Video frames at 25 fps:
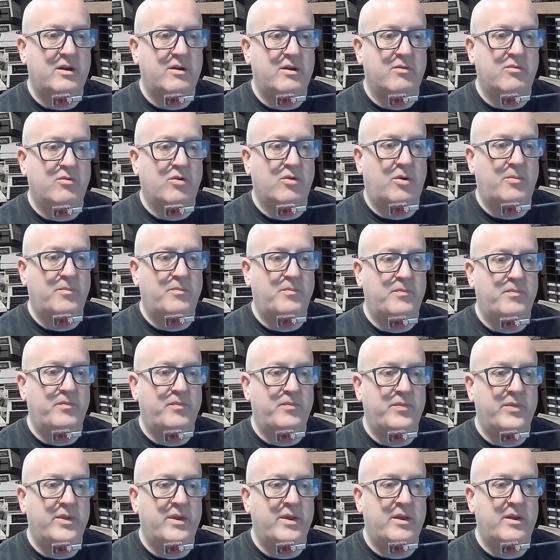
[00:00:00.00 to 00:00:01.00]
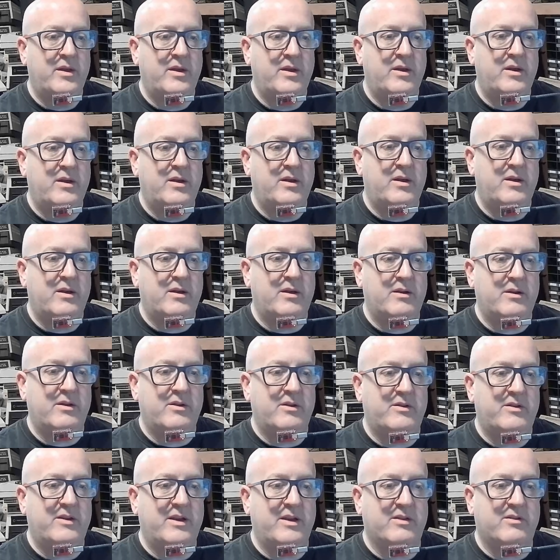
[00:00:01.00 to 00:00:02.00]
ROM.
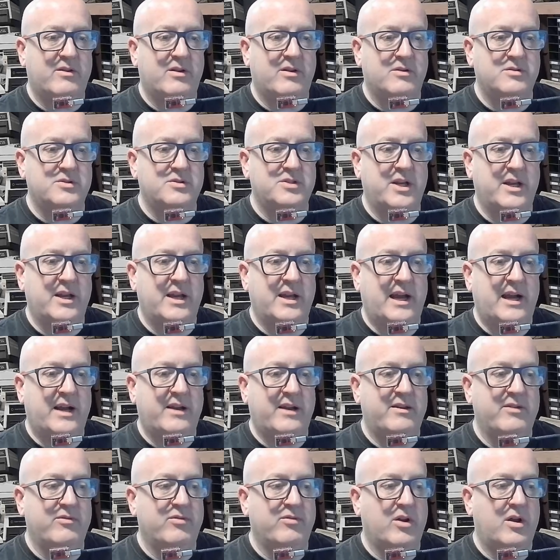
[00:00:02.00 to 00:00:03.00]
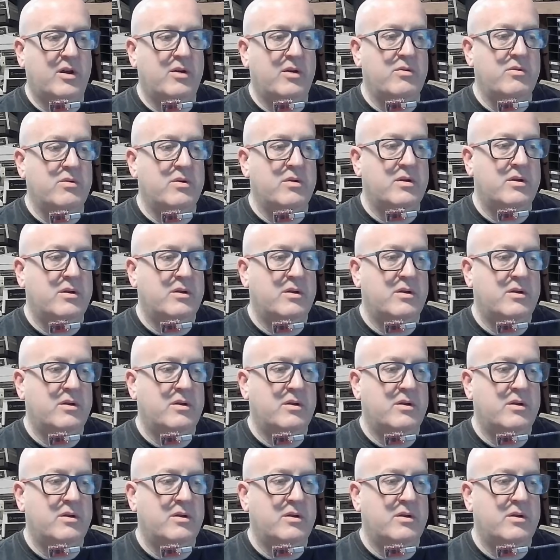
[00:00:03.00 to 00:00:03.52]
CS Logic active low,